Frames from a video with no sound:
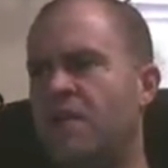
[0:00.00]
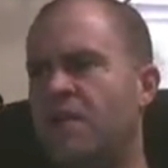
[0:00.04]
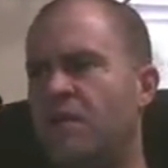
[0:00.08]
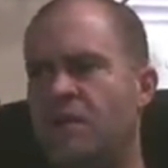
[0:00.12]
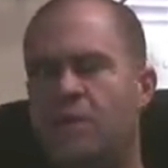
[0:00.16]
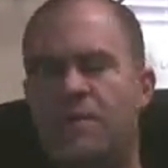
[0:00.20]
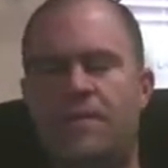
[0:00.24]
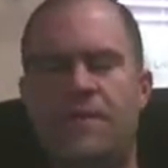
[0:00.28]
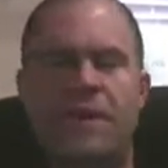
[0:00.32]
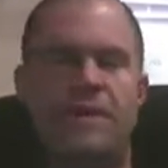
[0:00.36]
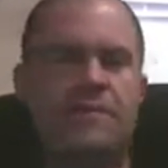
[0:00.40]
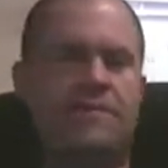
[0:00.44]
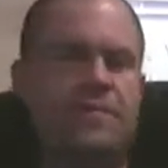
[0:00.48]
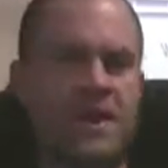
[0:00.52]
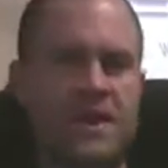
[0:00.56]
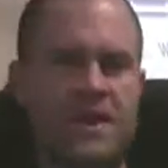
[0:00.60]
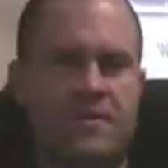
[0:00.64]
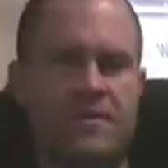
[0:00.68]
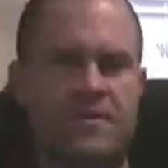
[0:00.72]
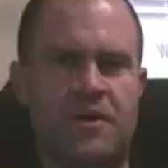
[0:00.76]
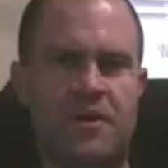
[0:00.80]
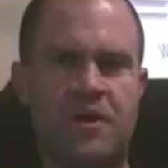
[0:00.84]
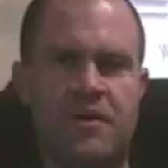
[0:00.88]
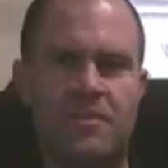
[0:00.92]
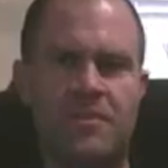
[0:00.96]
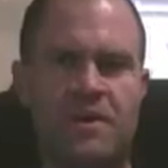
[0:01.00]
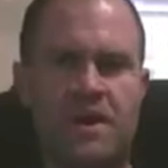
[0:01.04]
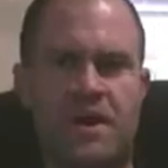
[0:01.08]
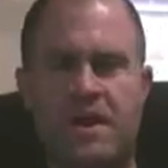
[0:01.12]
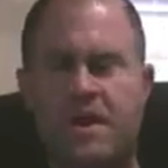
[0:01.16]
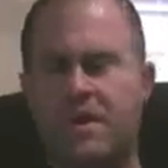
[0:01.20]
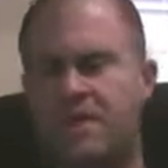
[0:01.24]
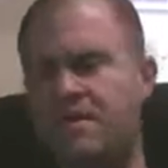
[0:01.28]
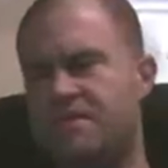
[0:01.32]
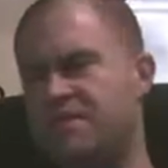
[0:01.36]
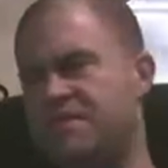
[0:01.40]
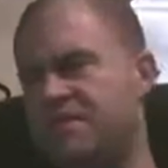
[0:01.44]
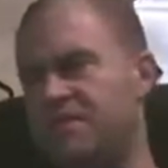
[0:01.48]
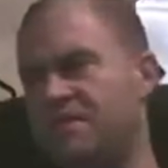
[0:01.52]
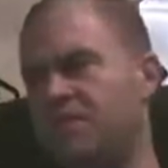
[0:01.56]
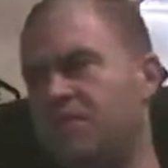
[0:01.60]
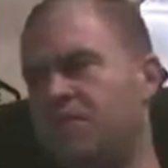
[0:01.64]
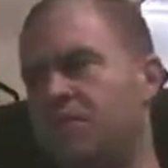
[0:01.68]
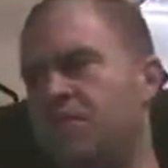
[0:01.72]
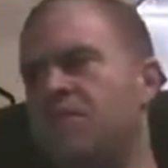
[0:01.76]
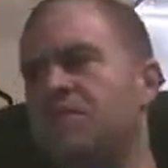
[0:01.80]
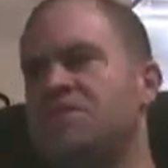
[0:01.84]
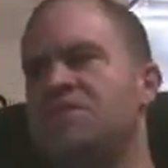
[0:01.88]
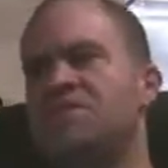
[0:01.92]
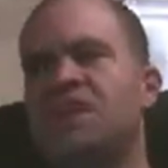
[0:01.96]
what about paintball pants,
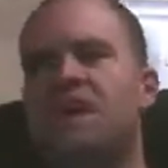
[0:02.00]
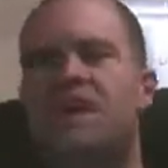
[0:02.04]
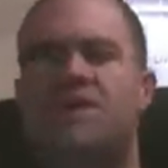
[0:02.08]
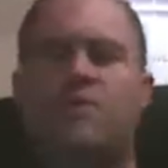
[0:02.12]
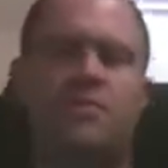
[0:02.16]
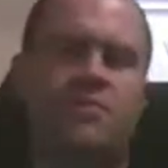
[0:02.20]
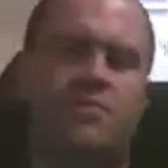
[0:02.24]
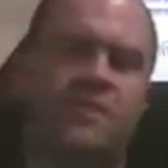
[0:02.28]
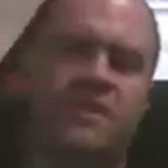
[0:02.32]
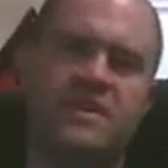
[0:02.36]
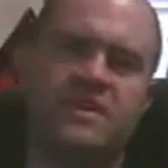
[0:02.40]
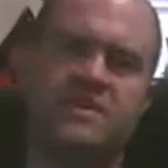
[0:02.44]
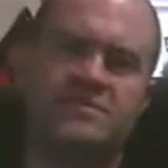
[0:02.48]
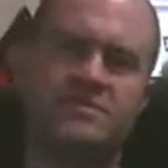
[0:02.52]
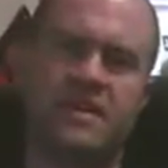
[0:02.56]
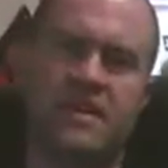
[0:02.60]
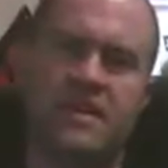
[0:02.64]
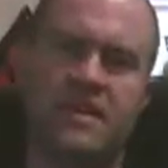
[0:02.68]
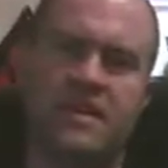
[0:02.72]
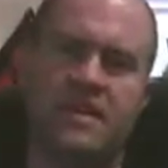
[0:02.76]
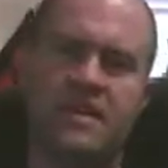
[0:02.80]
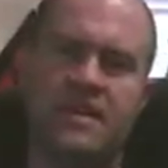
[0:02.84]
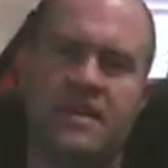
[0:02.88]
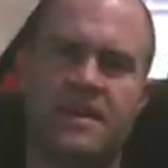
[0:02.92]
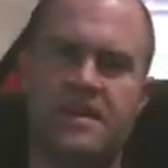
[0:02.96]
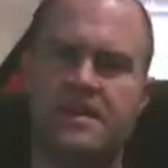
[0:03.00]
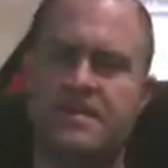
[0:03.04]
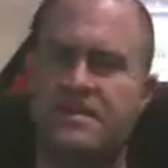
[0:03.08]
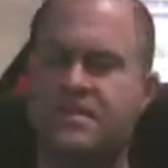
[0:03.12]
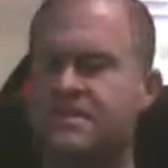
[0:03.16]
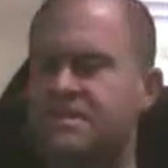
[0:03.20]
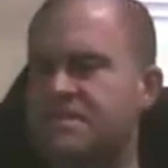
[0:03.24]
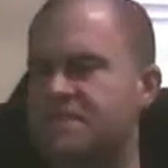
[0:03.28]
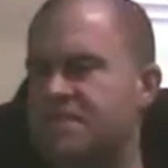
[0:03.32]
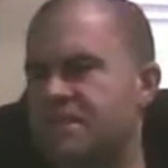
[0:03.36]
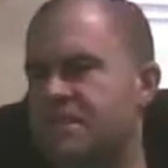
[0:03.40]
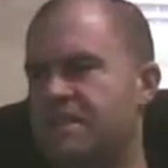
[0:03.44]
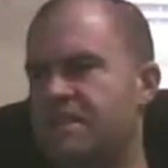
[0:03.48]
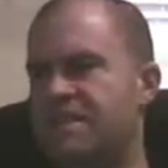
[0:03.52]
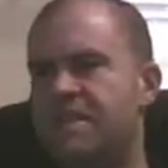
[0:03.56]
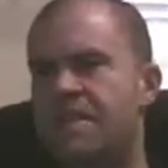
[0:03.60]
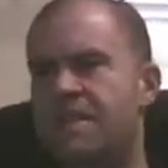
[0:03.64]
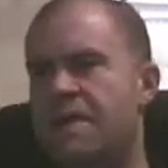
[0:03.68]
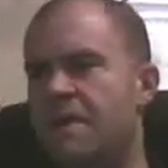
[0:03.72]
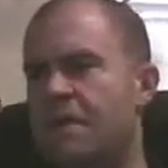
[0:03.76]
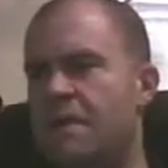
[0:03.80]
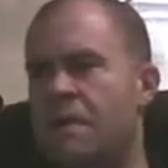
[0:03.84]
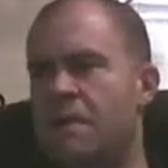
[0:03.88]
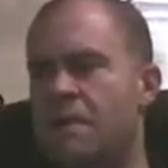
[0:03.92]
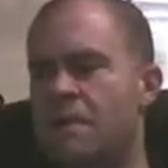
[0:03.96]
and when should I replace my lens, and
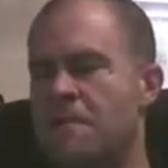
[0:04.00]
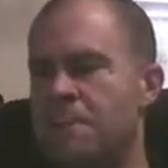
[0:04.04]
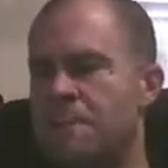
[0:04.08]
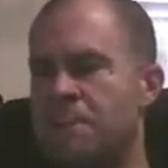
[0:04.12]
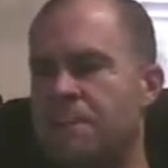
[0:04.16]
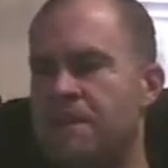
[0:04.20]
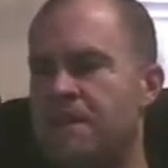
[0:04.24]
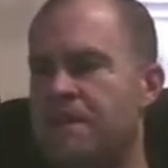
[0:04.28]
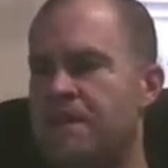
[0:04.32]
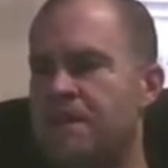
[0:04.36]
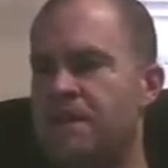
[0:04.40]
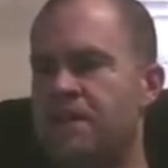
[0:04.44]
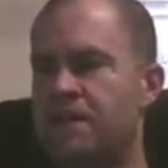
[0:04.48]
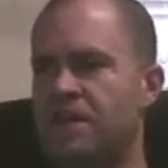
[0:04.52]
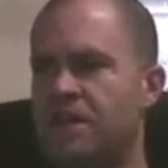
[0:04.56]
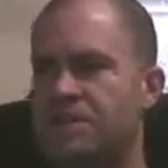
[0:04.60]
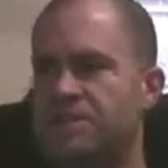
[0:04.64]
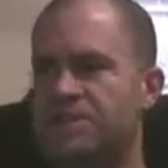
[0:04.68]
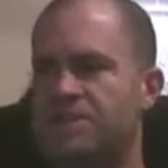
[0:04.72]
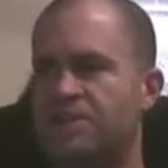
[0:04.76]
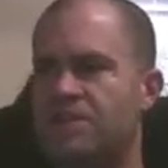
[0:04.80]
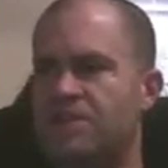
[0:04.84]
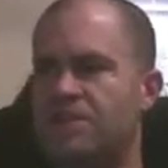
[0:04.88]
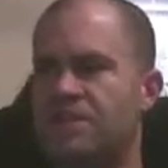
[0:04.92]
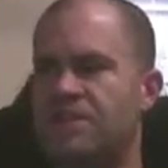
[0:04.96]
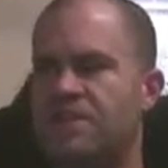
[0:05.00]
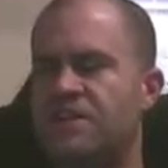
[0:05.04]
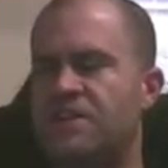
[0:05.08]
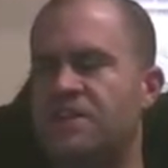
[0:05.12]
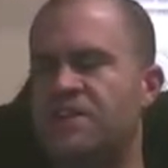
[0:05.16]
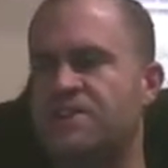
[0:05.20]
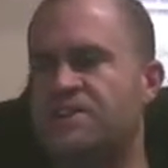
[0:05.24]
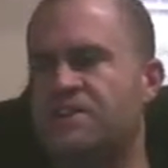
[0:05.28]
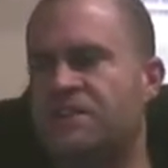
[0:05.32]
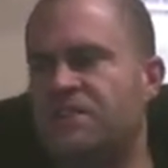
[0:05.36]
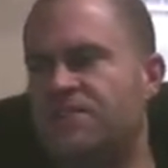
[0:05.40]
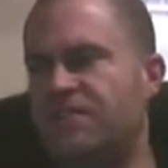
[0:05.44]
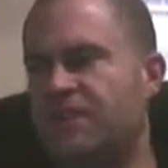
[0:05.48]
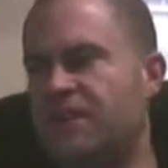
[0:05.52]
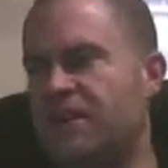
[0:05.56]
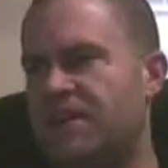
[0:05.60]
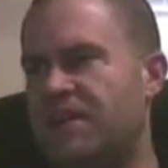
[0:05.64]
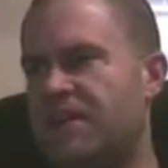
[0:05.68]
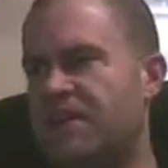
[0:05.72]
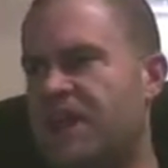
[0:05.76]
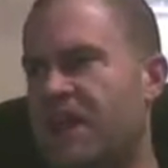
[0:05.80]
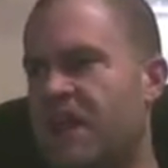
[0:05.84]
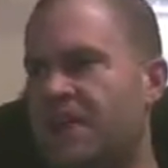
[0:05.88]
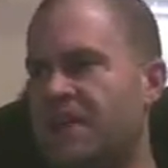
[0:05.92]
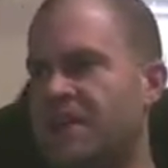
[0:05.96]
stuff like
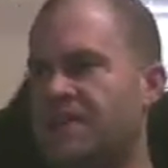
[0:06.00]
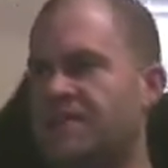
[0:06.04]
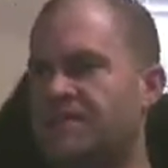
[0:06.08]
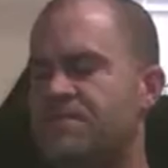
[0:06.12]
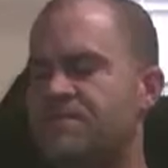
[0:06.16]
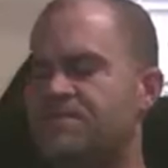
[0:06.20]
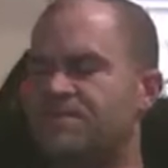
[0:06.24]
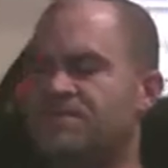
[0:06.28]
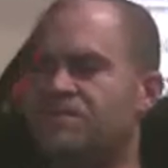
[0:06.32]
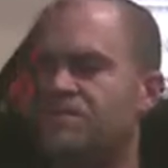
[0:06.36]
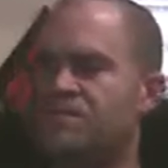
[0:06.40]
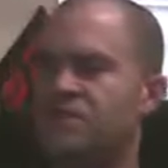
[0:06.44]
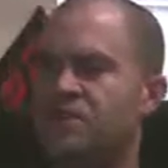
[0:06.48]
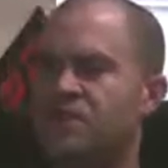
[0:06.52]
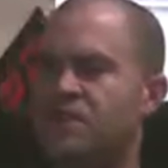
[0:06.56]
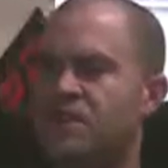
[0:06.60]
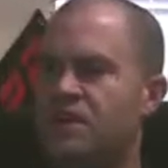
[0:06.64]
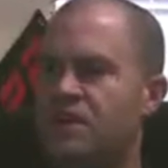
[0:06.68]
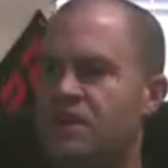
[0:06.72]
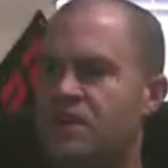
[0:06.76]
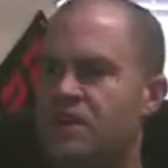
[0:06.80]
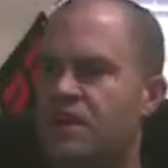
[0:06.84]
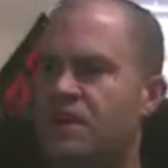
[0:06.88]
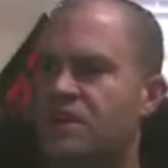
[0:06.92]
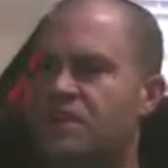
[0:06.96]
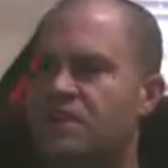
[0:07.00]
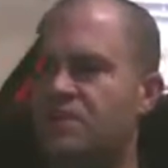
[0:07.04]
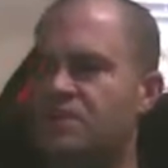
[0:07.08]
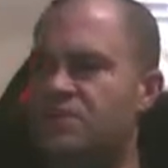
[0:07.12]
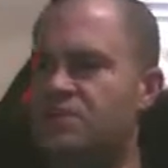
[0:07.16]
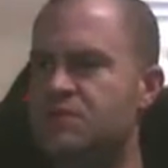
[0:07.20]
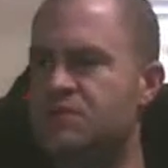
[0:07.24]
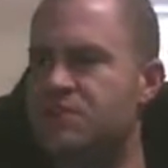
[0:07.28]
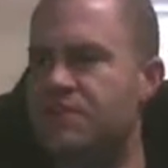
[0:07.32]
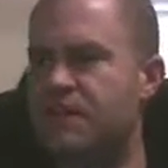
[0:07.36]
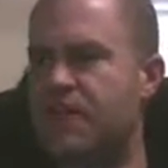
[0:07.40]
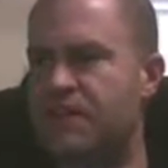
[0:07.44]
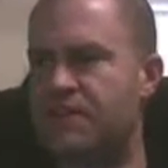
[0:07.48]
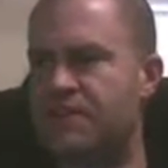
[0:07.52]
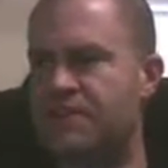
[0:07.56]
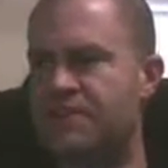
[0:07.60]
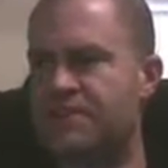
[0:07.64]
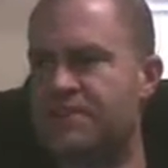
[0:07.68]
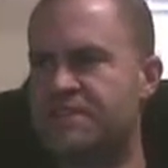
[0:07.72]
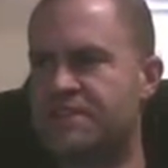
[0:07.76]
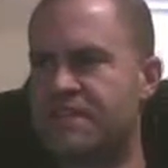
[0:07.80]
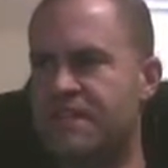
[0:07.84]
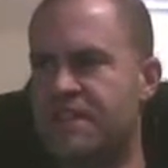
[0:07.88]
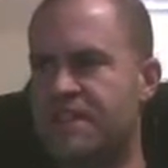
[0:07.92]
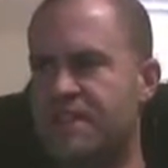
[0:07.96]
that. Here's what you got to
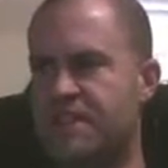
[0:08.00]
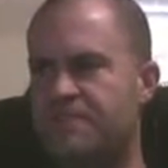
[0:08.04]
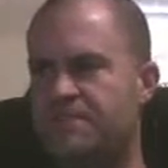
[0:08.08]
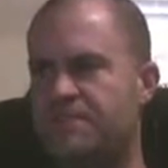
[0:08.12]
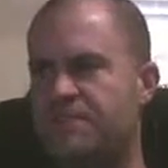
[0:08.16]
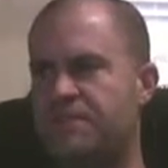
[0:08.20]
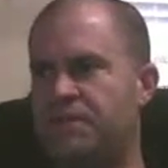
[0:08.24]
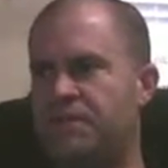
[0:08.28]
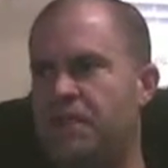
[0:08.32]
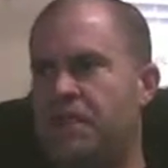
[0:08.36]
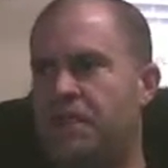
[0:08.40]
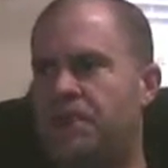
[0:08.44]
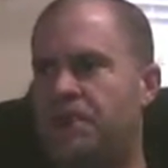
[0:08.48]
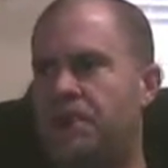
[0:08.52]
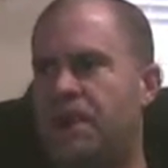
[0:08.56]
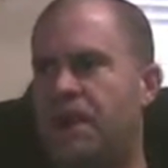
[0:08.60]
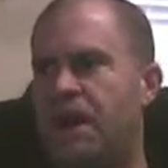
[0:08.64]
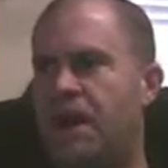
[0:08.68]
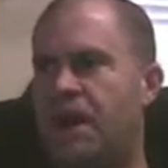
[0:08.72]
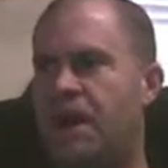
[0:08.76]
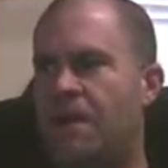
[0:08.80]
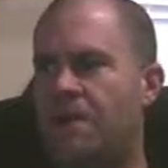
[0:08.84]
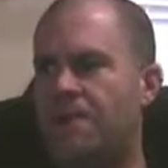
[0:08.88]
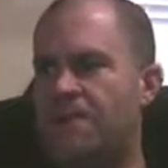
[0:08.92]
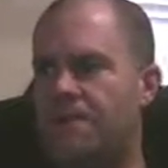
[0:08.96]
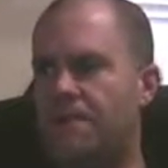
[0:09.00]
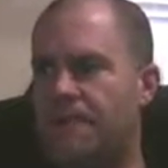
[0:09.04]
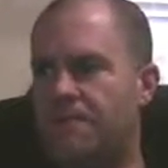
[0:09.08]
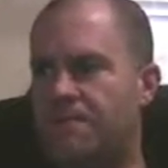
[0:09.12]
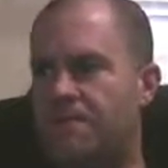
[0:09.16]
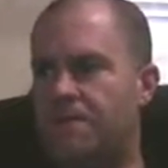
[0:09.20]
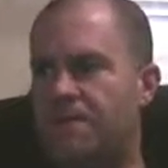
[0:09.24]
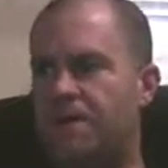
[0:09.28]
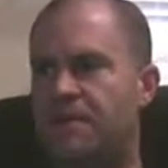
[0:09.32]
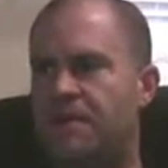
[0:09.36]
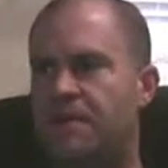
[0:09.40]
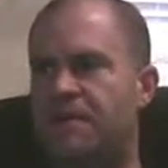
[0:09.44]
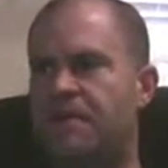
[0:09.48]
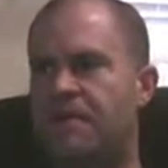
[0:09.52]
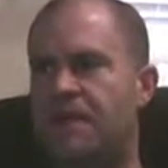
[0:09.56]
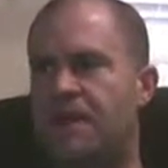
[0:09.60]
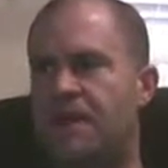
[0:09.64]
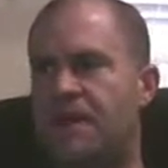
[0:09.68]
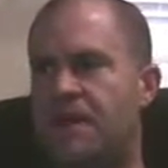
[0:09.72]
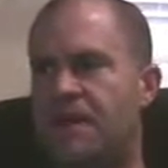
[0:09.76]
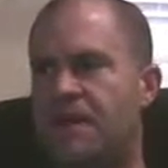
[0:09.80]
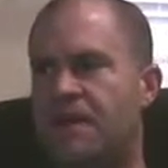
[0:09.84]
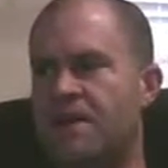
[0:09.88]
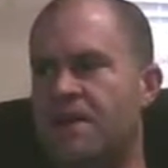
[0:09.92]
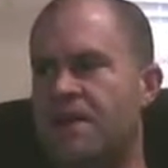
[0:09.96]
understand about paintball,
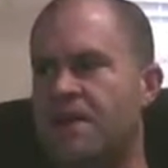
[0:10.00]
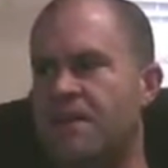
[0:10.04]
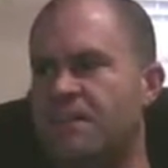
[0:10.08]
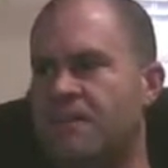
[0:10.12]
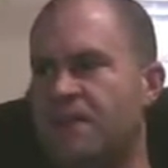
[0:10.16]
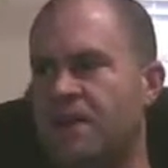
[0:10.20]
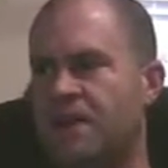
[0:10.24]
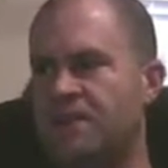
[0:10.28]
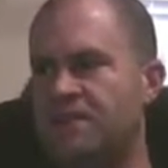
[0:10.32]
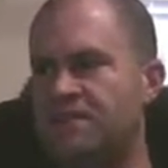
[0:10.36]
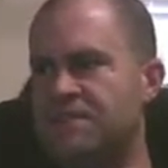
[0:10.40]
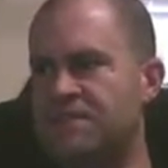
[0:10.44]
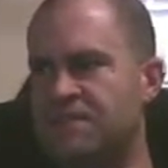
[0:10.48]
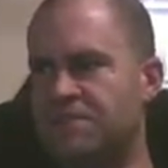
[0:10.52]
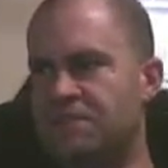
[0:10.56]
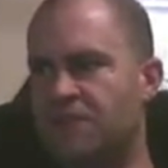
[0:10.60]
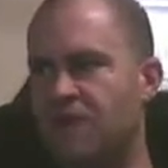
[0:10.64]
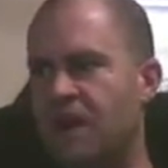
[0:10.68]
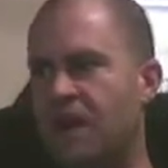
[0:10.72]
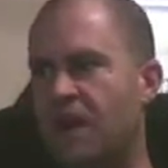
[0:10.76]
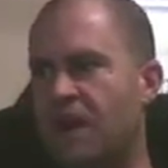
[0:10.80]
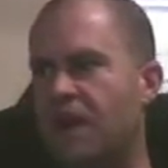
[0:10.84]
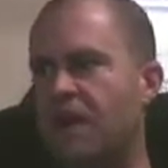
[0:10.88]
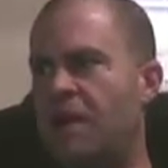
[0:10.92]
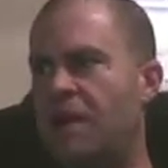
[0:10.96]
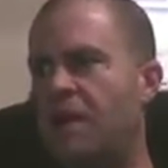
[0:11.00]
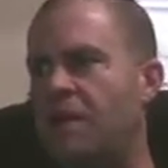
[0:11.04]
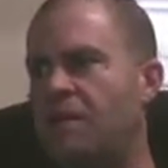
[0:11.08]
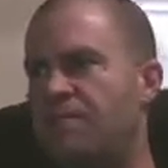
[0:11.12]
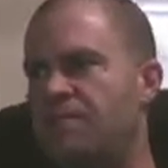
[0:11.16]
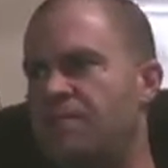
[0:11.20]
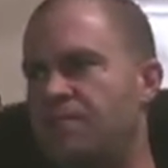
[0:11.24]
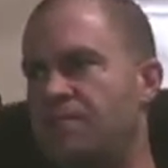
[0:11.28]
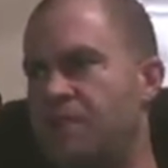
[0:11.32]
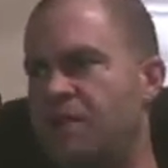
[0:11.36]
okay? And this is where,